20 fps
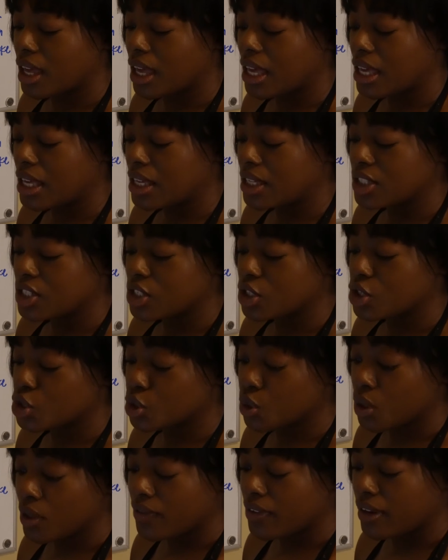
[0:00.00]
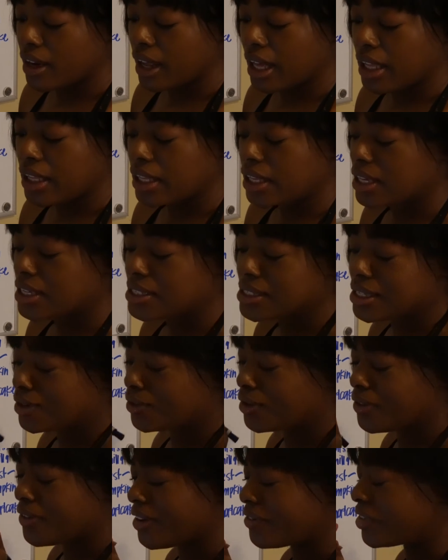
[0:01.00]
it to the finale, because I
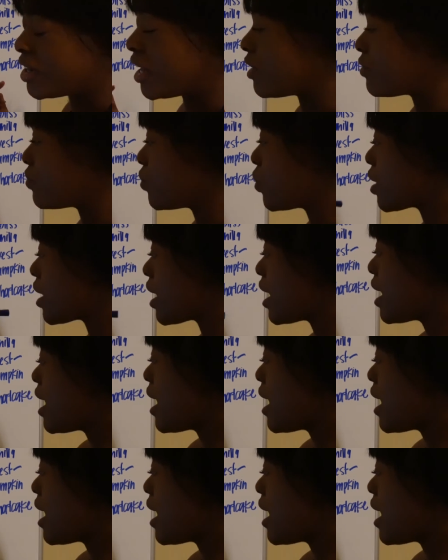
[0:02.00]
don't even have a name for it.